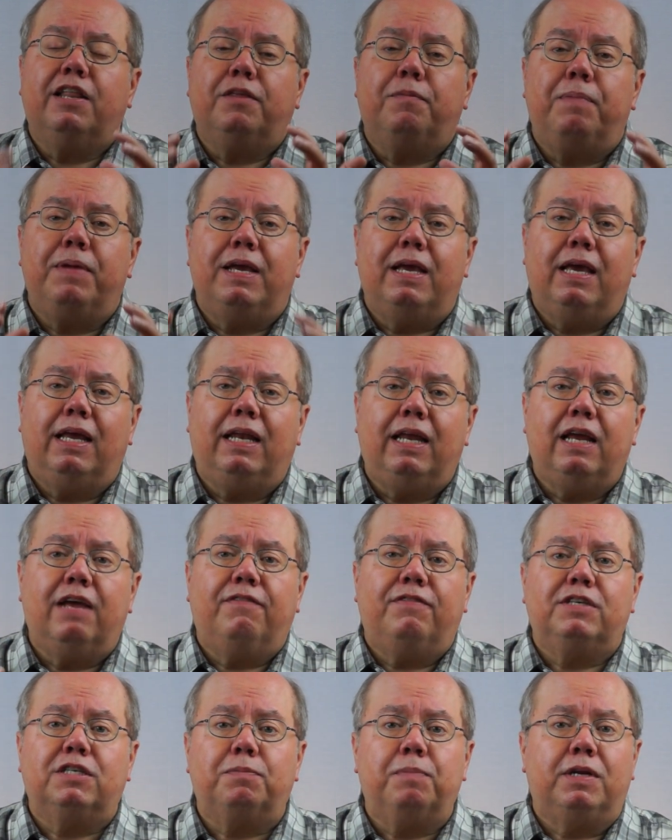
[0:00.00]
The beginning
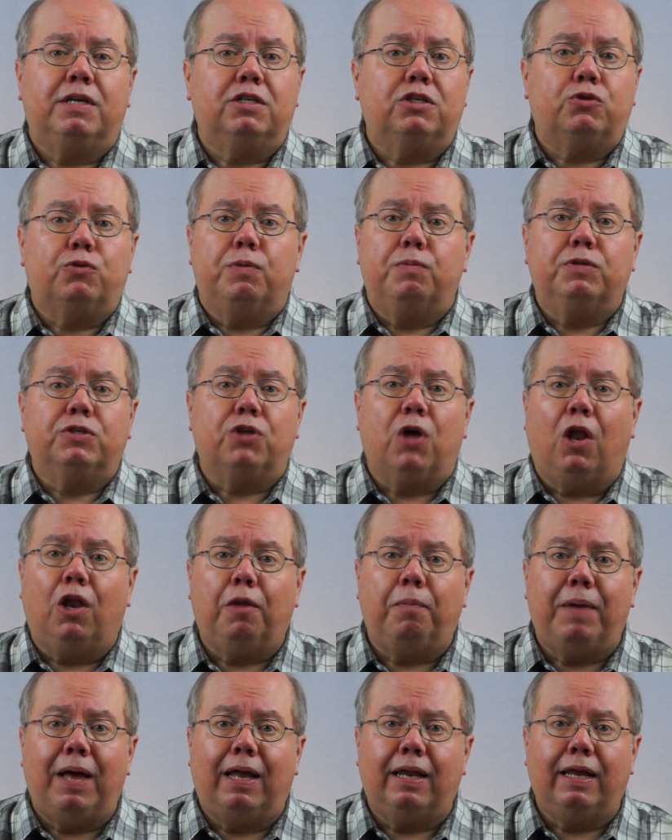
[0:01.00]
of his ministry was all
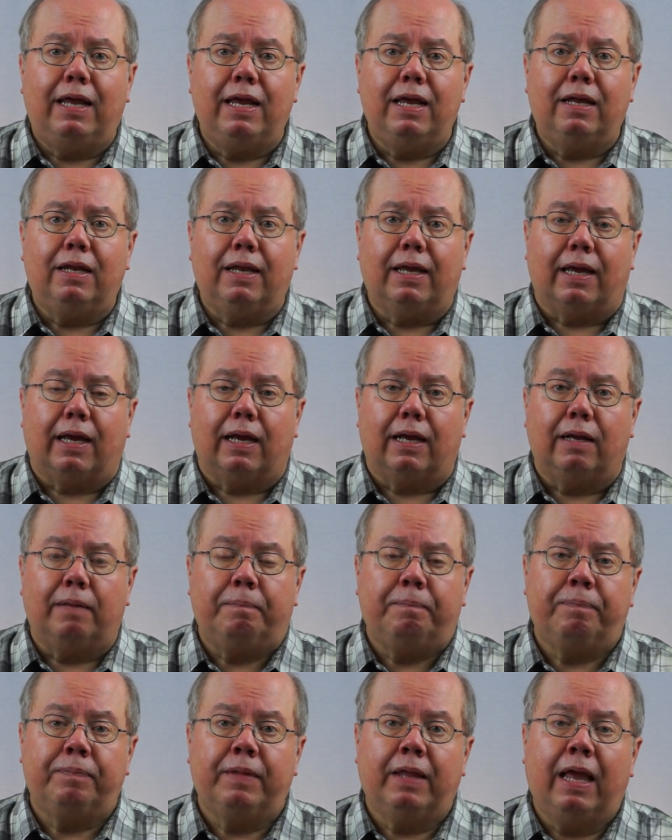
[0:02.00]
about healing.
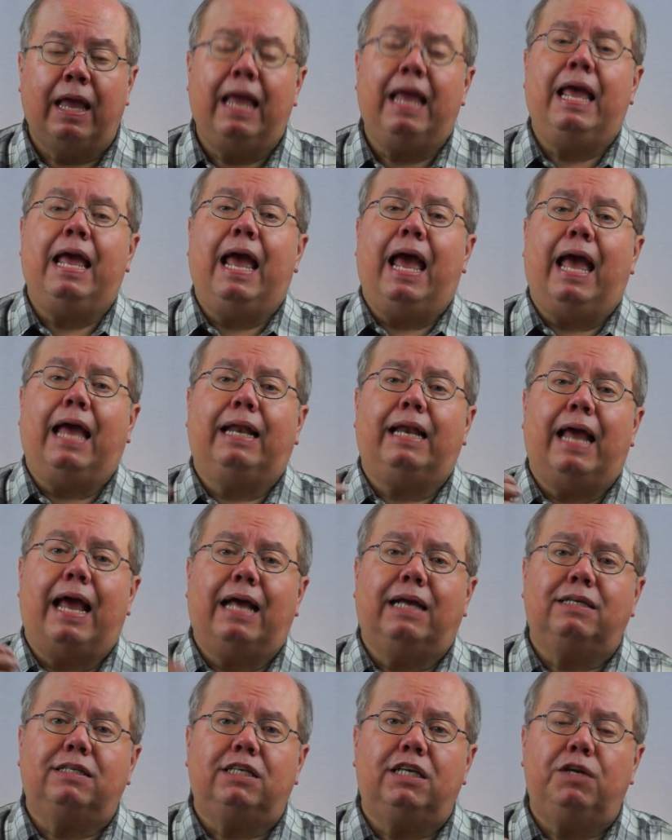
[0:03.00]
And
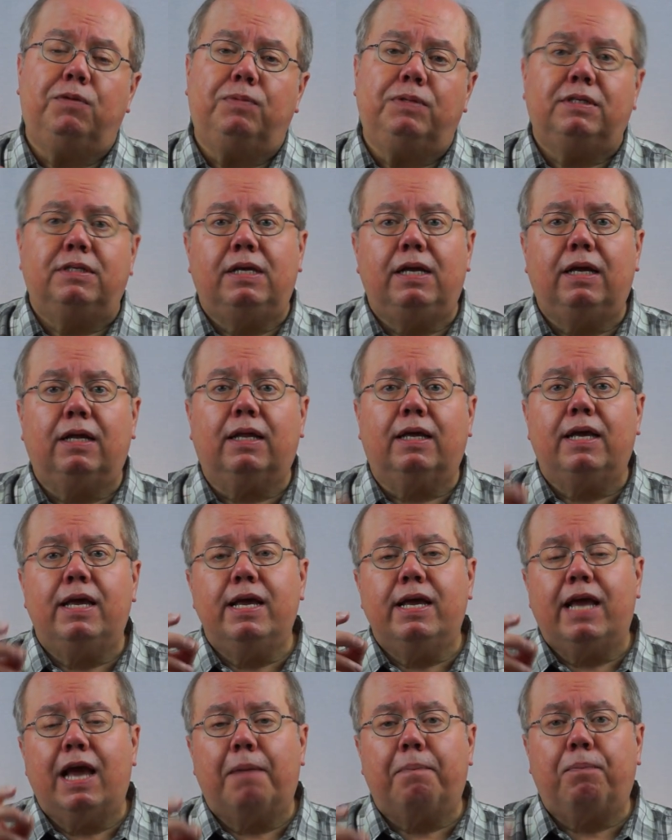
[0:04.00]
as he was healing,
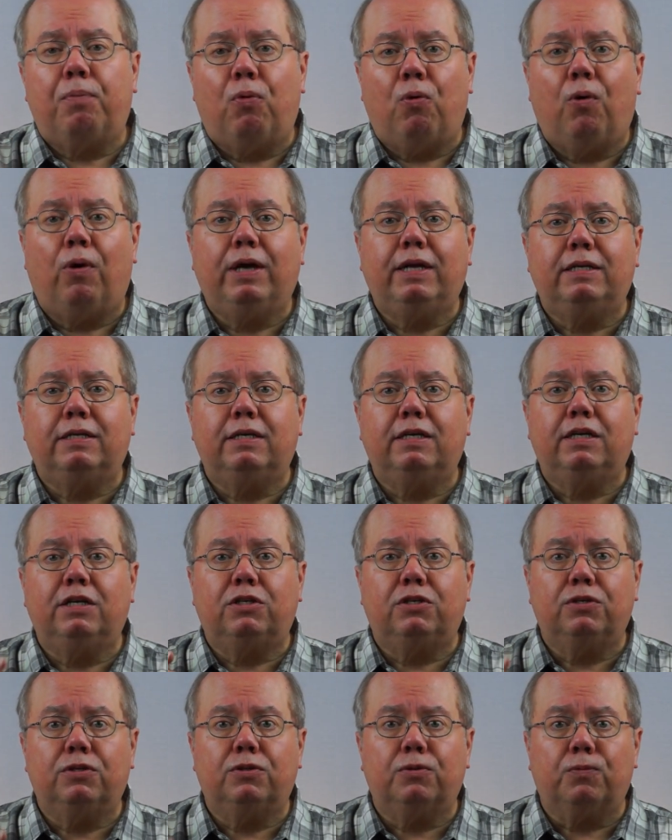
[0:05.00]
he kept pointing
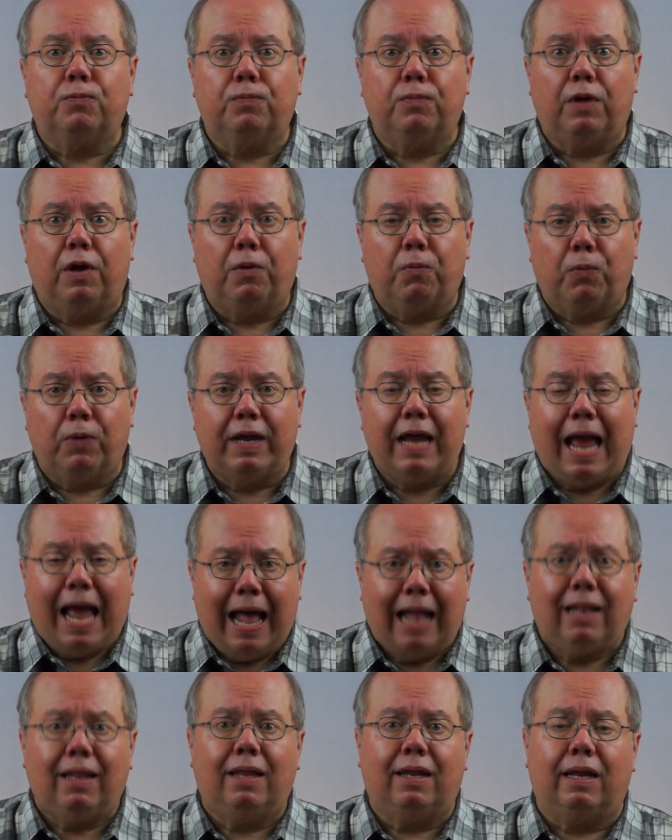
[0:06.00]
to a
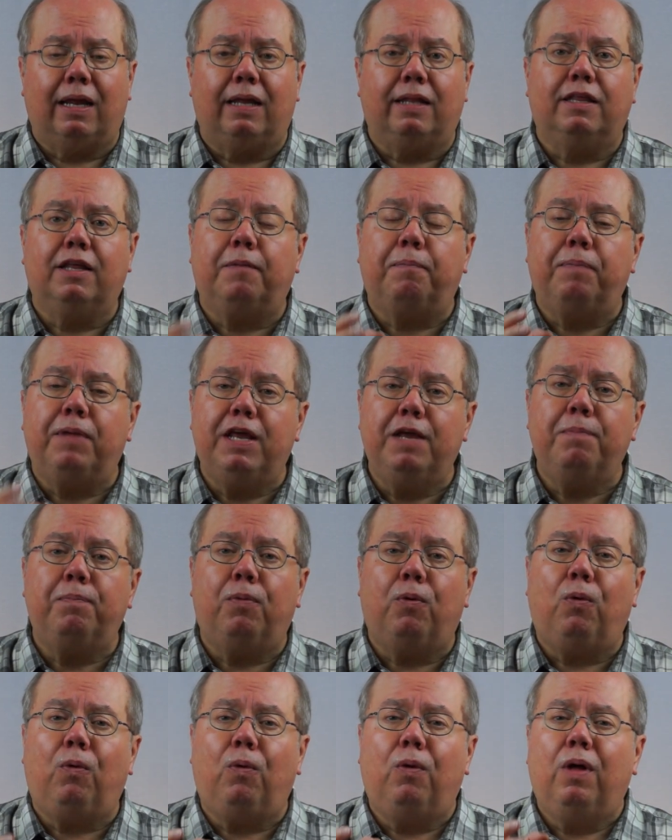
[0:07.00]
reality that
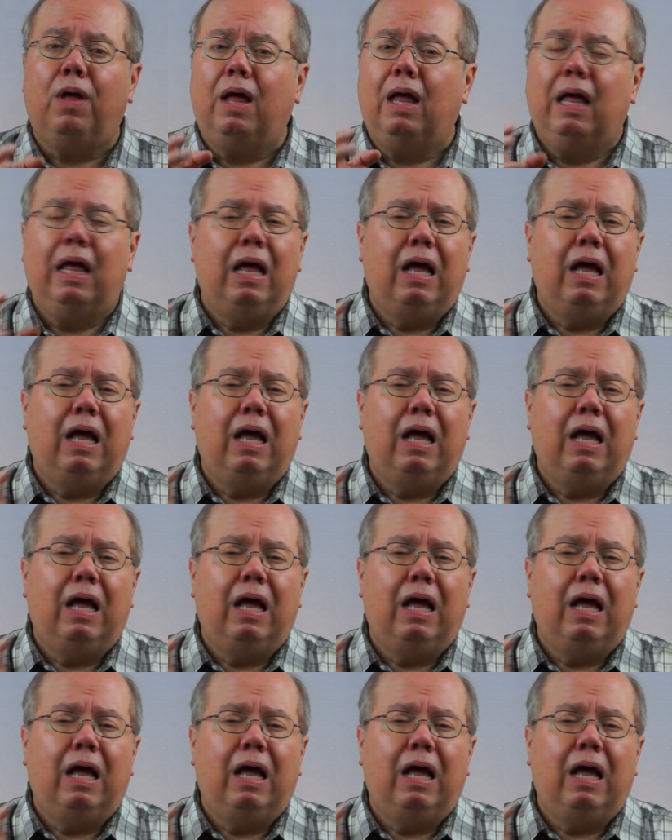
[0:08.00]
people